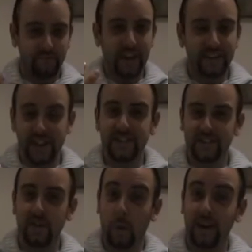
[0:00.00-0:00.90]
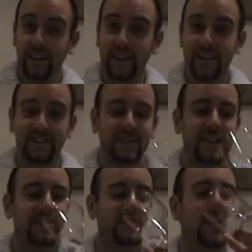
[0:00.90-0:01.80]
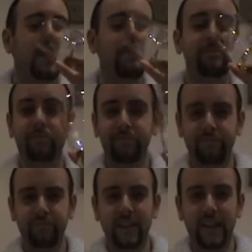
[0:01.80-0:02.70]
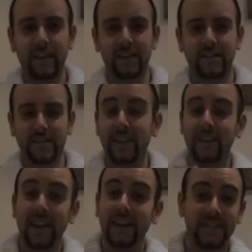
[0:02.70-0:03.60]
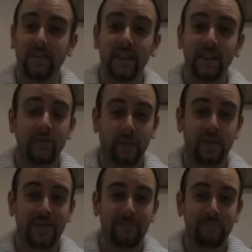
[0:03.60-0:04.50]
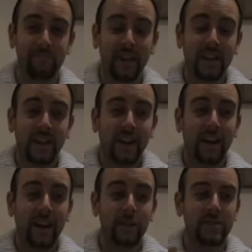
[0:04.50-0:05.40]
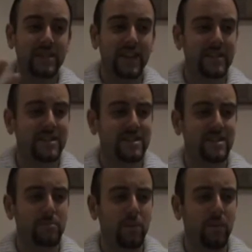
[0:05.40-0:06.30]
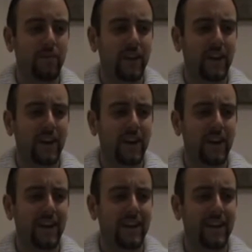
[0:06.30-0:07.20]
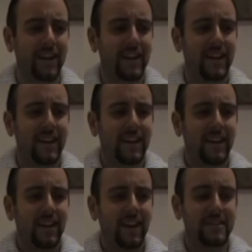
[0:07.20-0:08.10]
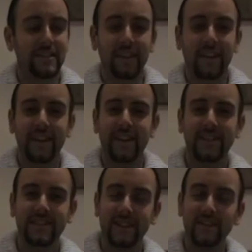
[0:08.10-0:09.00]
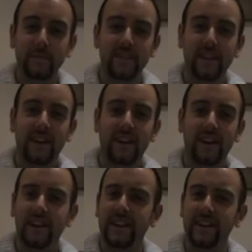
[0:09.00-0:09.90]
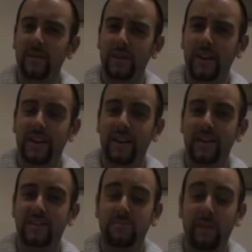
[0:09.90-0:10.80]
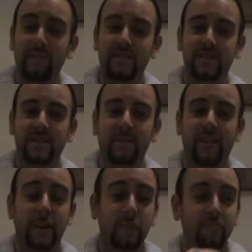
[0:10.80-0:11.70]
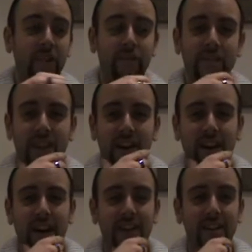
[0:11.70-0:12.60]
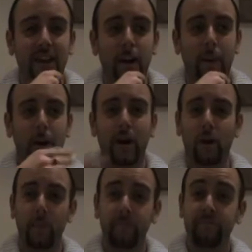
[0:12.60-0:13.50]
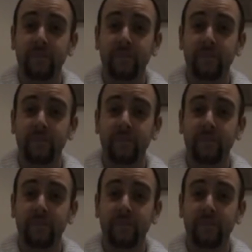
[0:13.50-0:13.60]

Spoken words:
it tastes quite nice. It's, yeah, it's definitely different. I would say it's just more of a... I don't know, it tastes almost like a little, like a spirit or something. I had a pomo